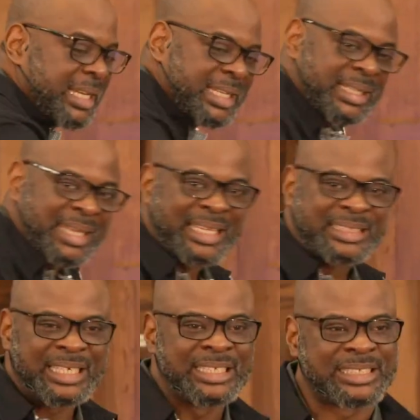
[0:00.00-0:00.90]
in that
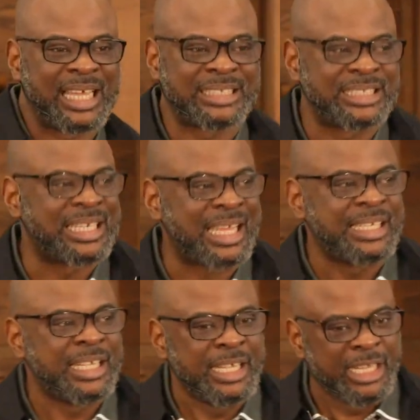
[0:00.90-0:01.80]
instance is that
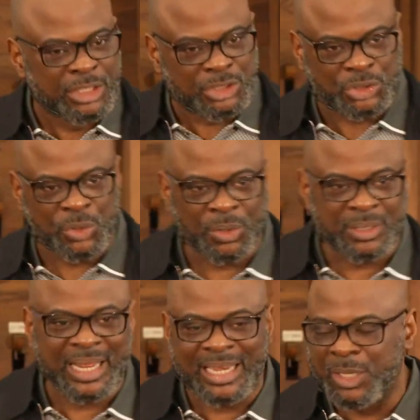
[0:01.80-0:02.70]
he showed
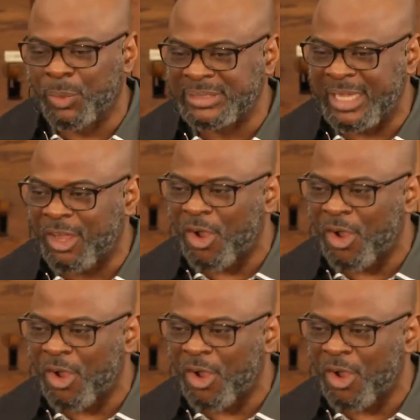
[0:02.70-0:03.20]
that he was a